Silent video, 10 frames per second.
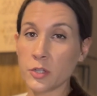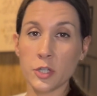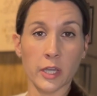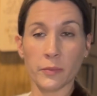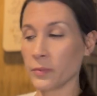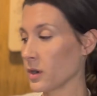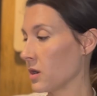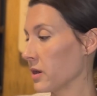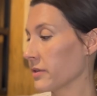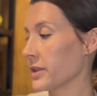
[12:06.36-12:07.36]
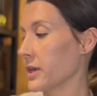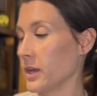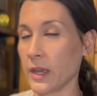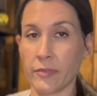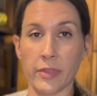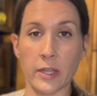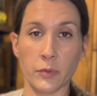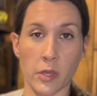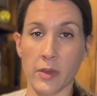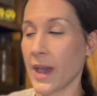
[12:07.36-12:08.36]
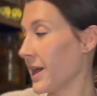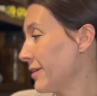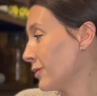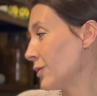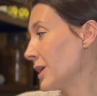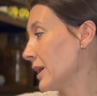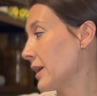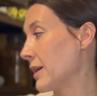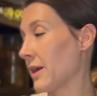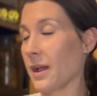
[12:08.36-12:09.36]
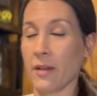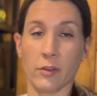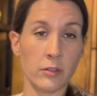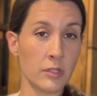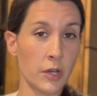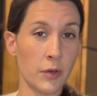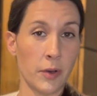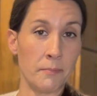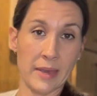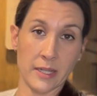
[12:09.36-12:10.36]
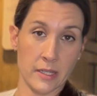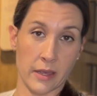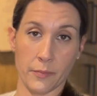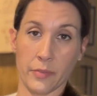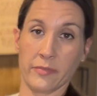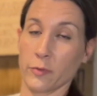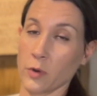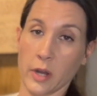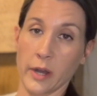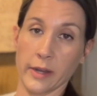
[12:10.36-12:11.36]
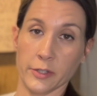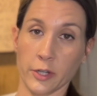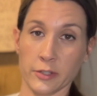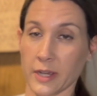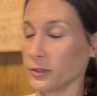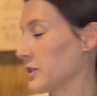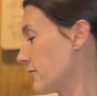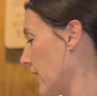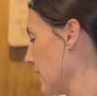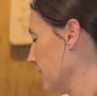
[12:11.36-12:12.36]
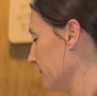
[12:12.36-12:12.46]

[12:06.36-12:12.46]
chicken broth if that's what you have, or I've also mixed them before and it turns out just fine.